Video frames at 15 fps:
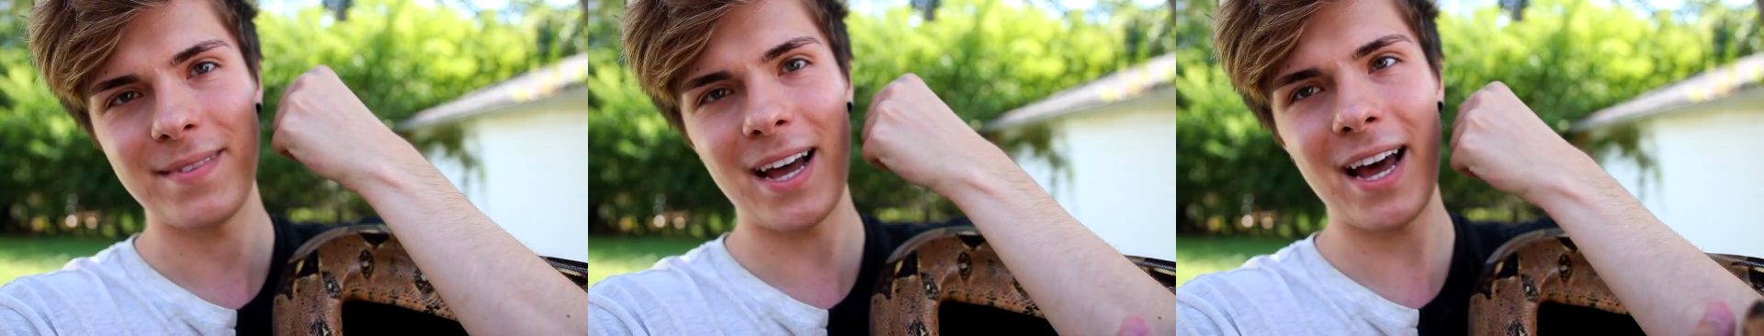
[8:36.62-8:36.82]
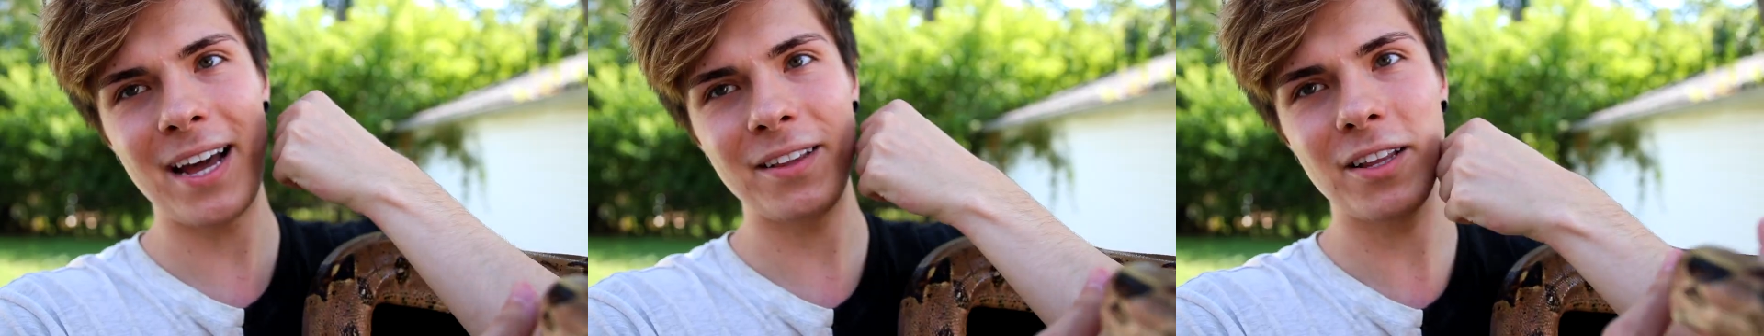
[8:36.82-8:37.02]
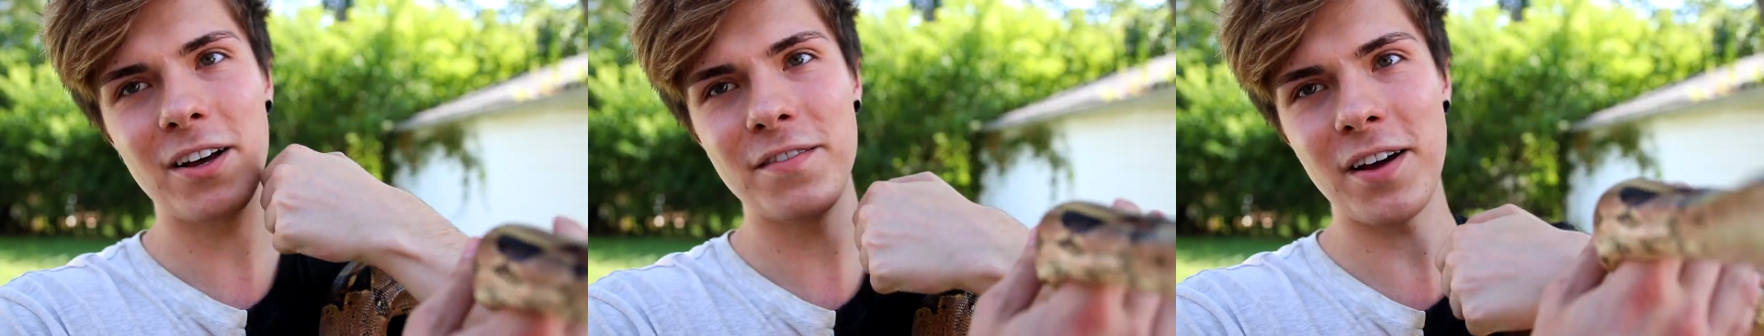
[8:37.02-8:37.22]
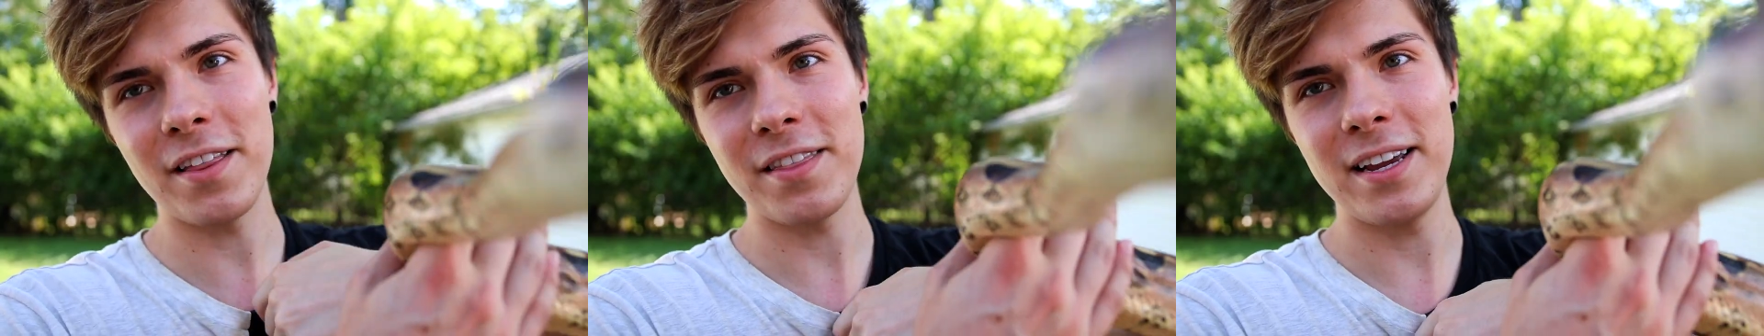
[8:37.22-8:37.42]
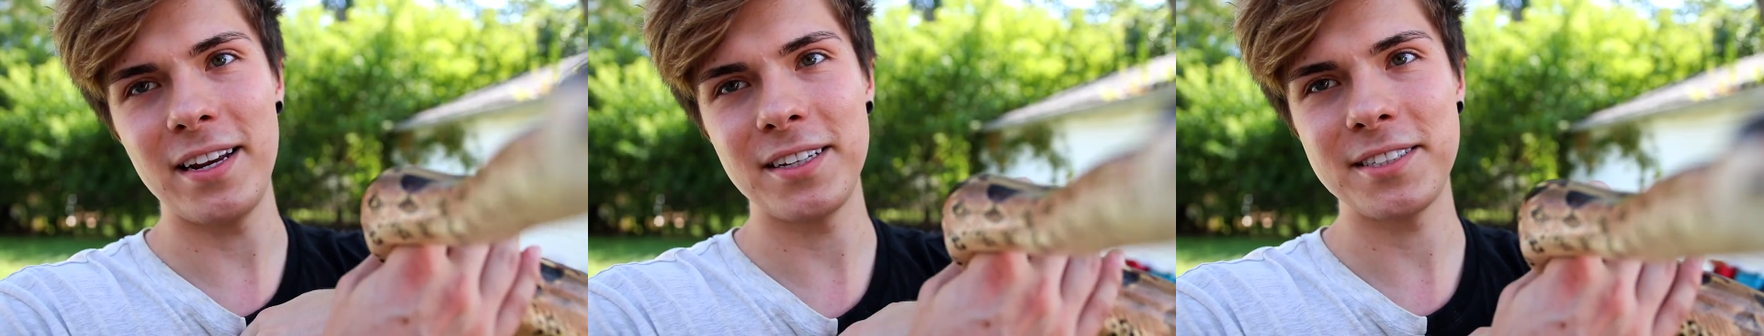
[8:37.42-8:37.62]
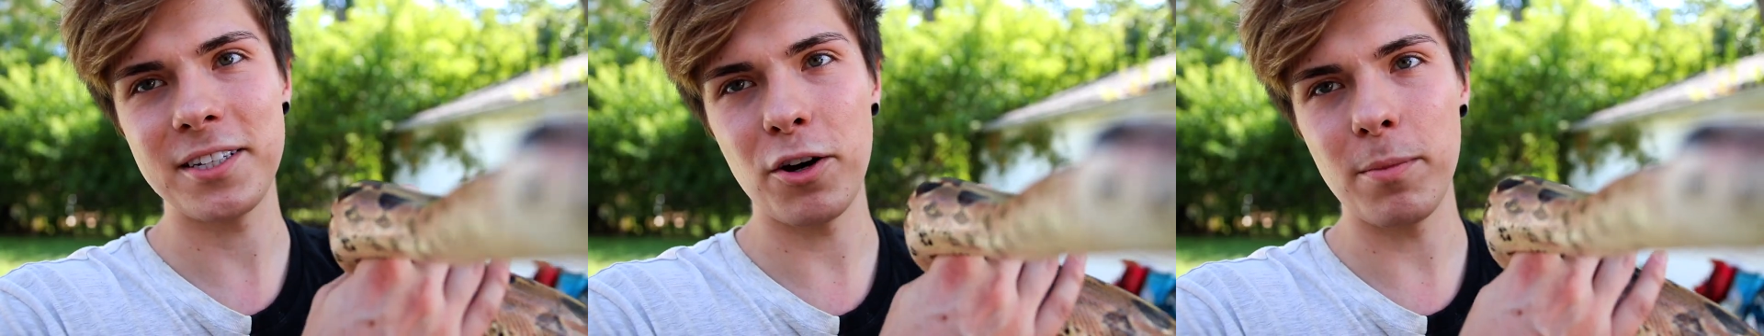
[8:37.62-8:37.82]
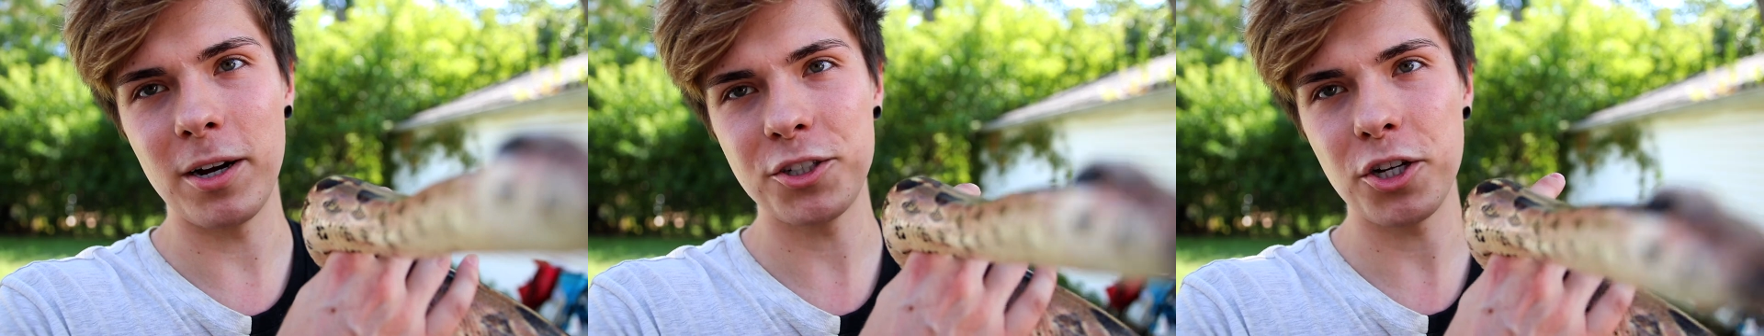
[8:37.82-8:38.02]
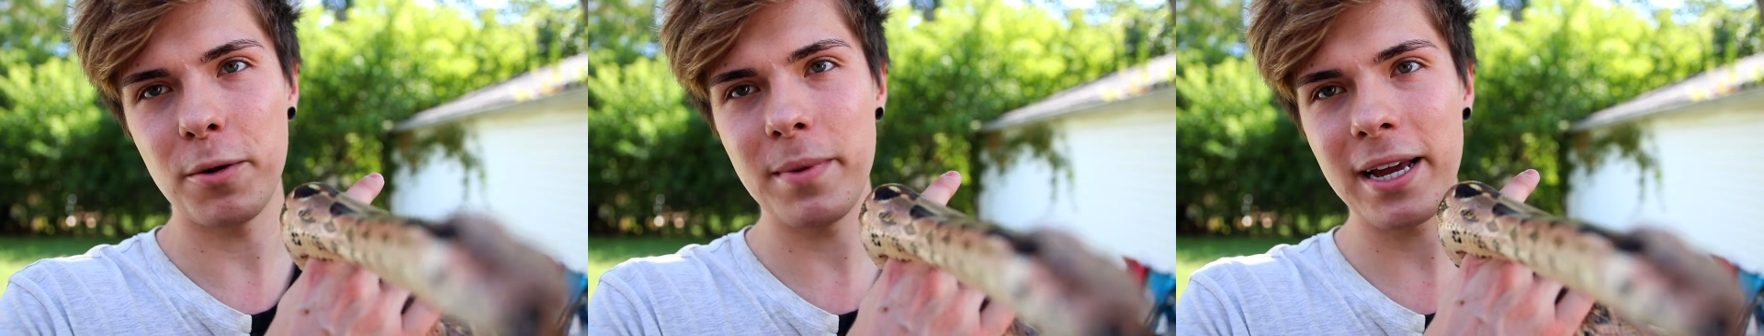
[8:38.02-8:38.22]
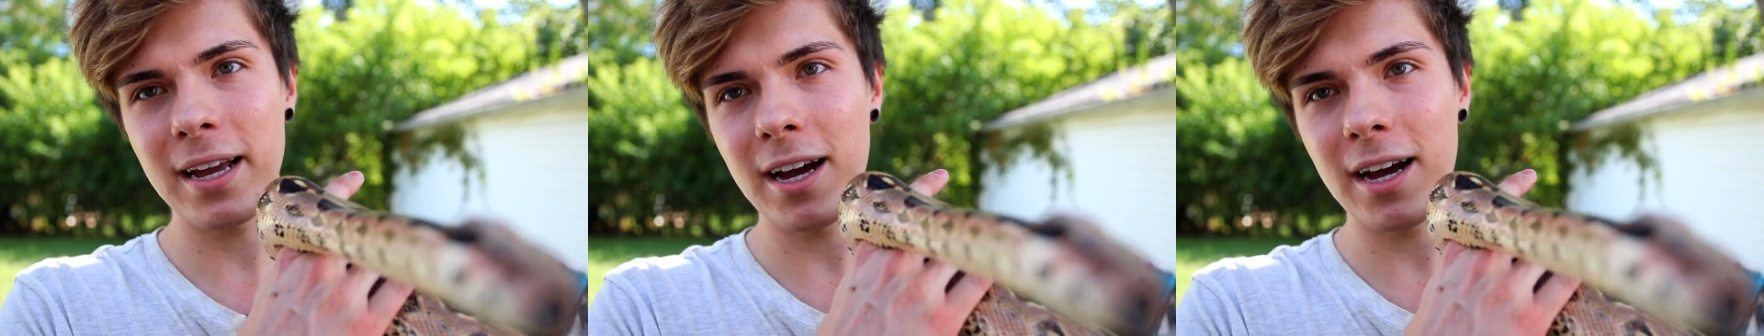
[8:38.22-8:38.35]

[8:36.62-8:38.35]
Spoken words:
I love Athena so much. Oh my